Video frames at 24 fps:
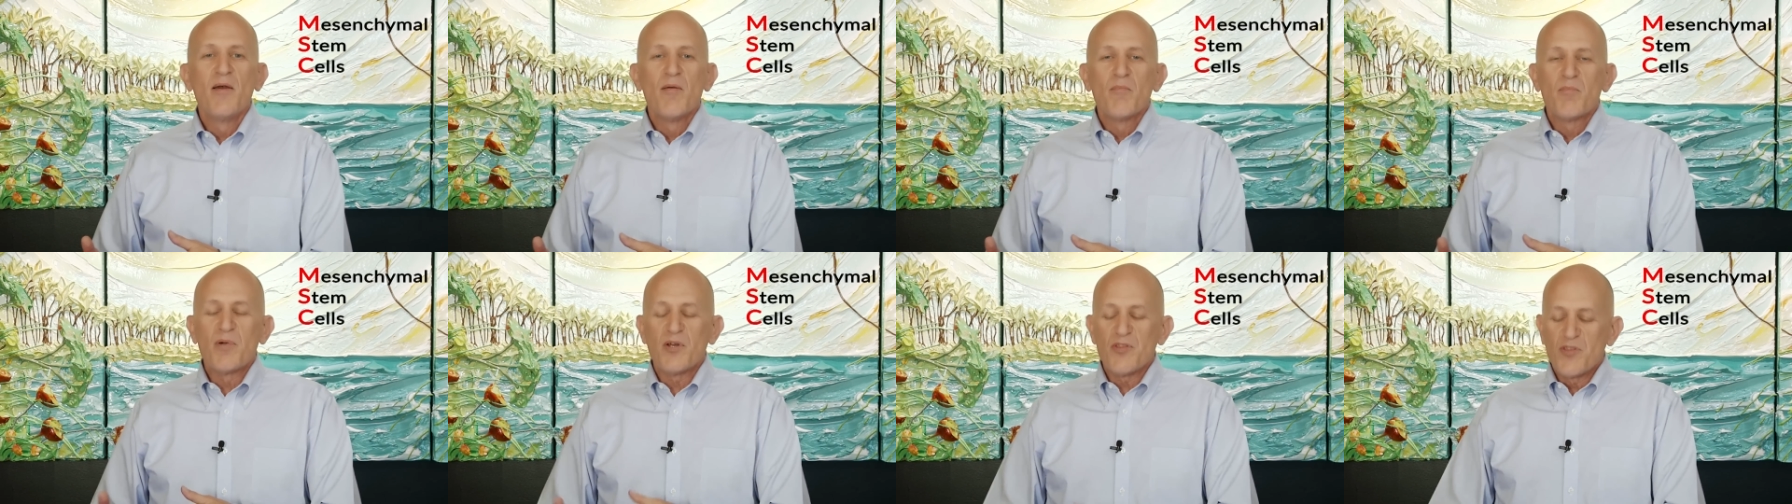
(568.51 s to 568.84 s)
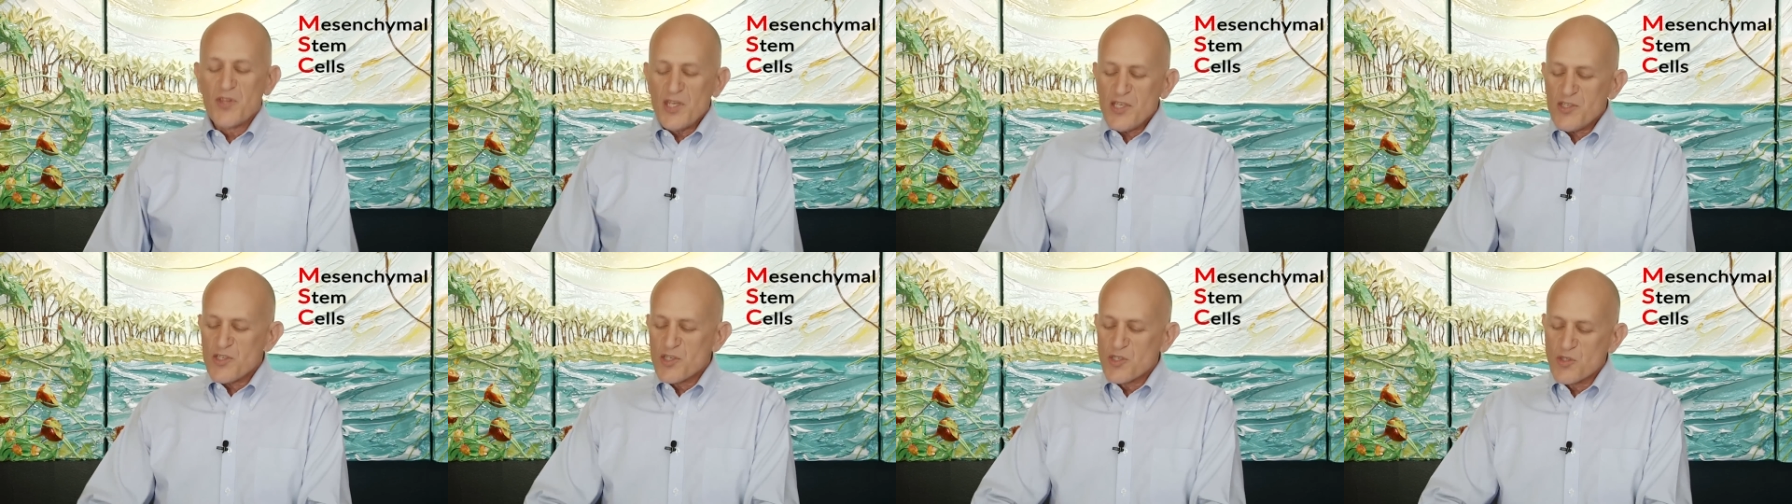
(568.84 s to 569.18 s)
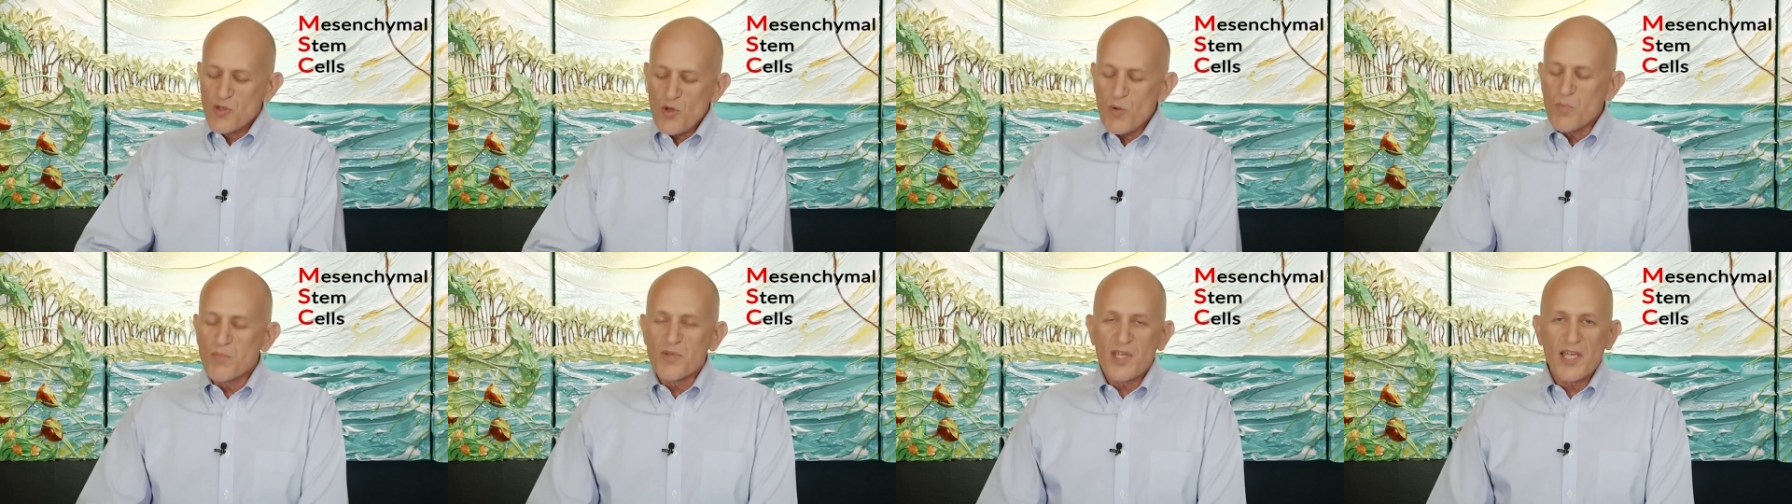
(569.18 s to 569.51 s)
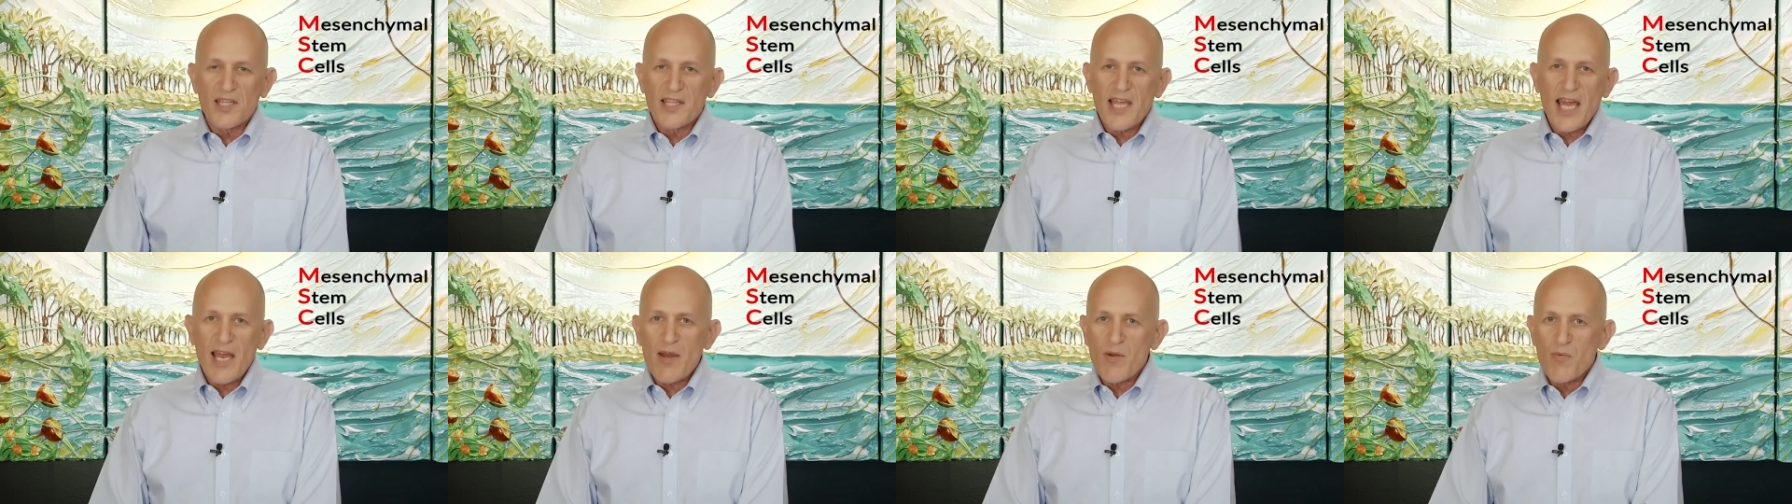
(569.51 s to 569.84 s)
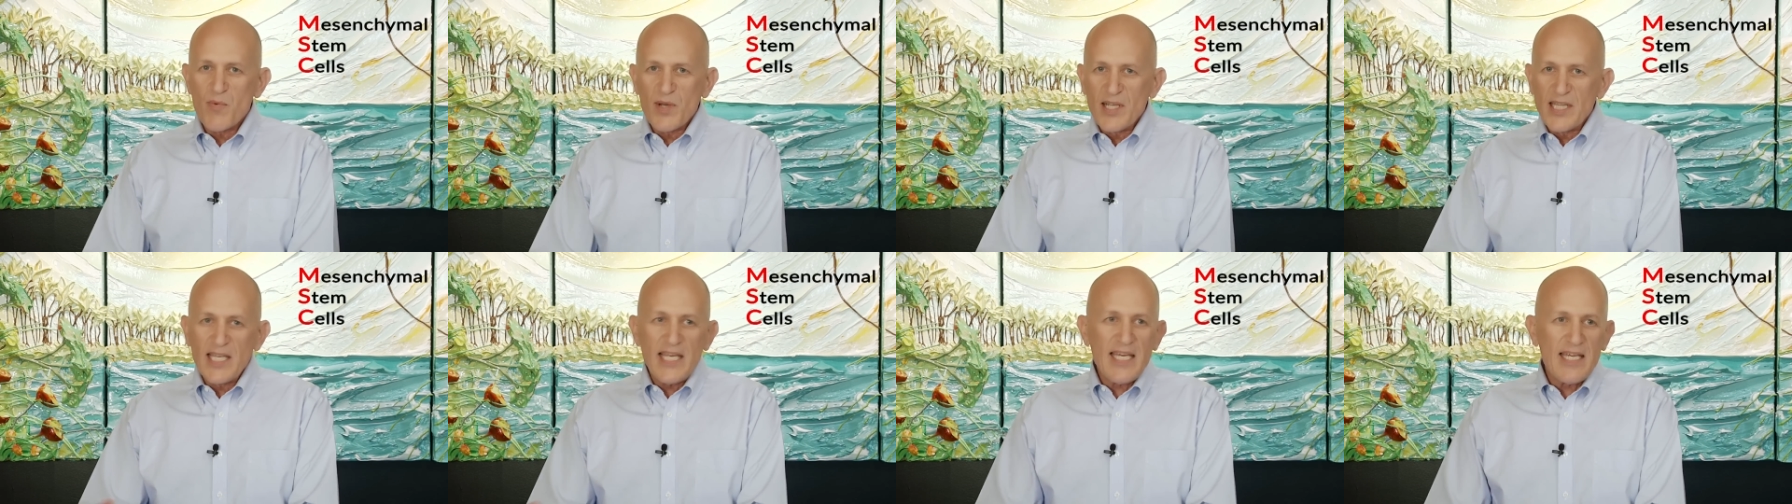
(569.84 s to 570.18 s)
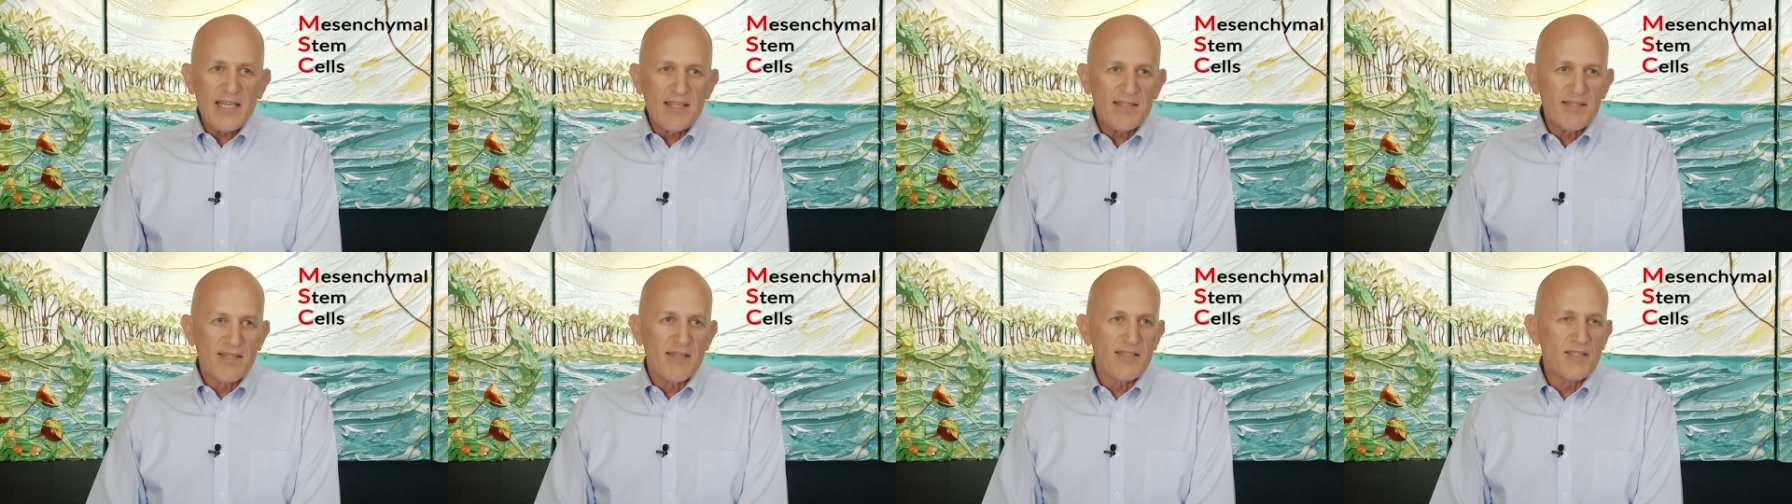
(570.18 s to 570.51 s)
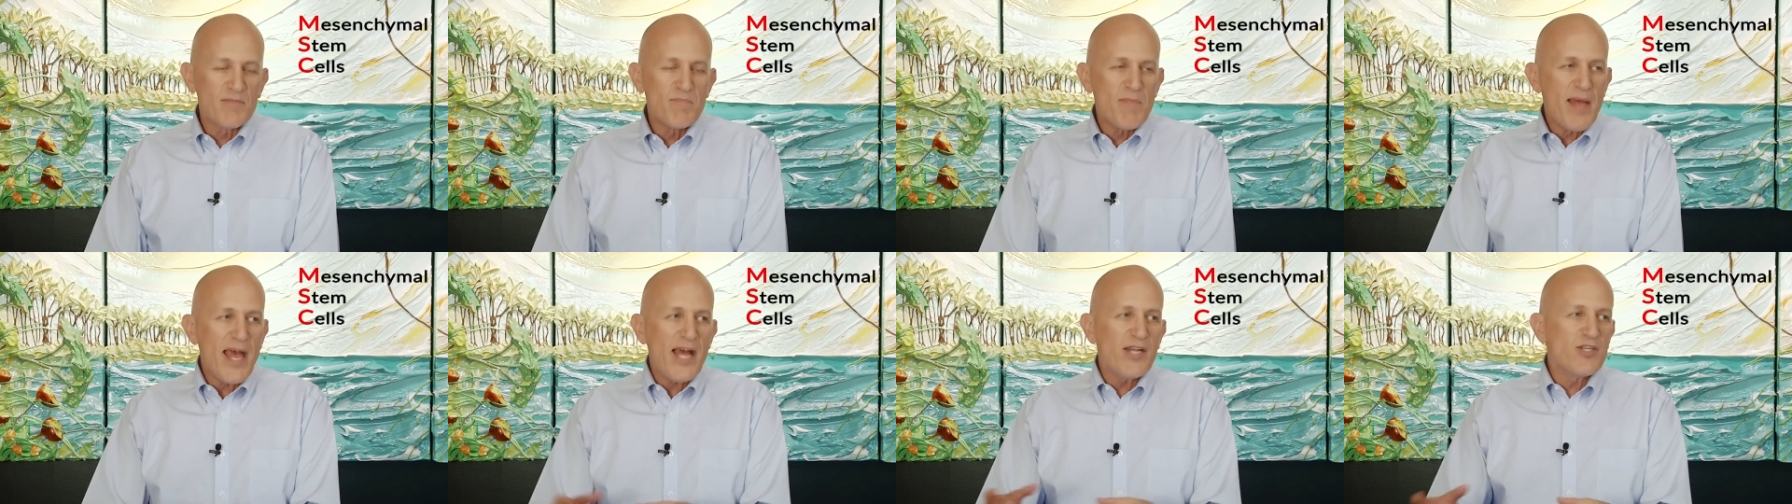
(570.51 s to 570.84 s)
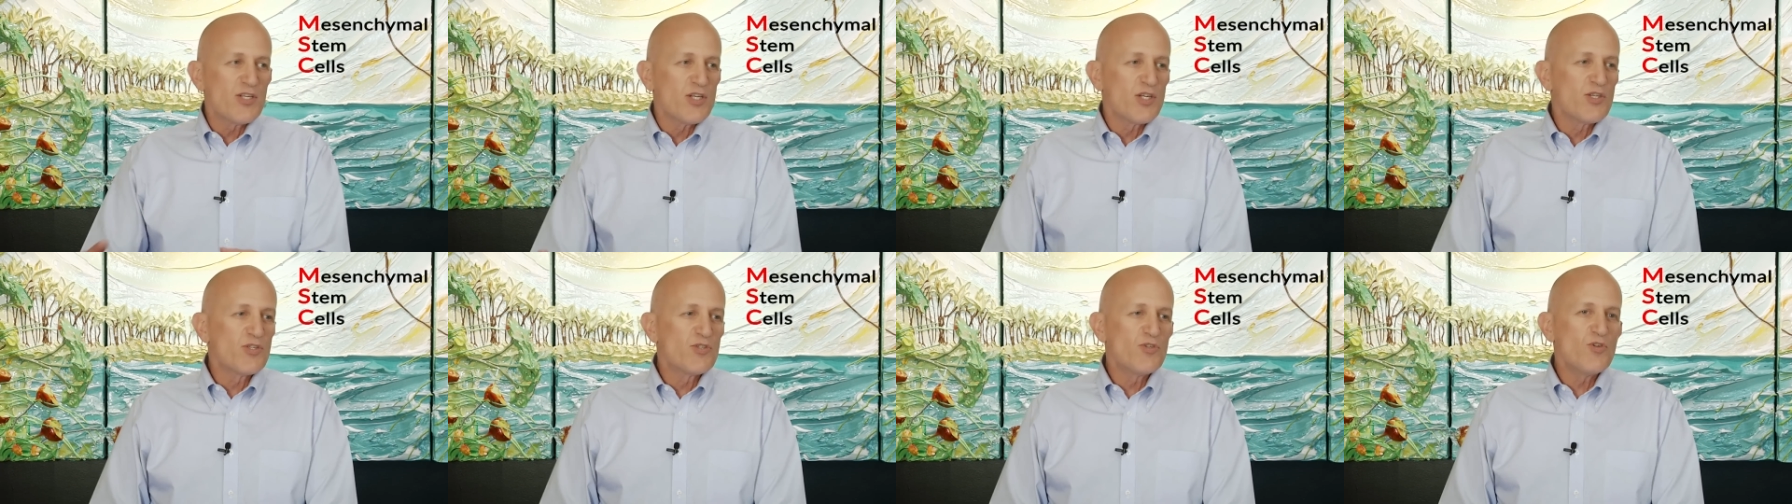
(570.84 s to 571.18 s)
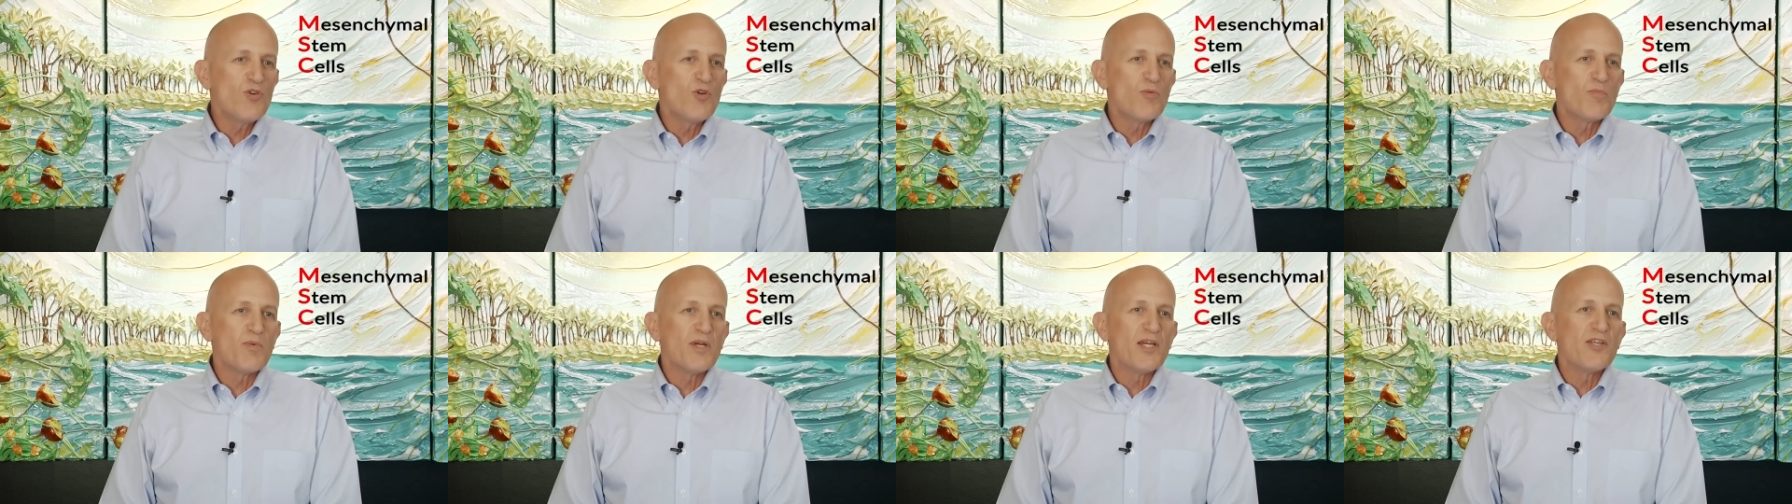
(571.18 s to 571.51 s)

but this soup that they release, this magic soup,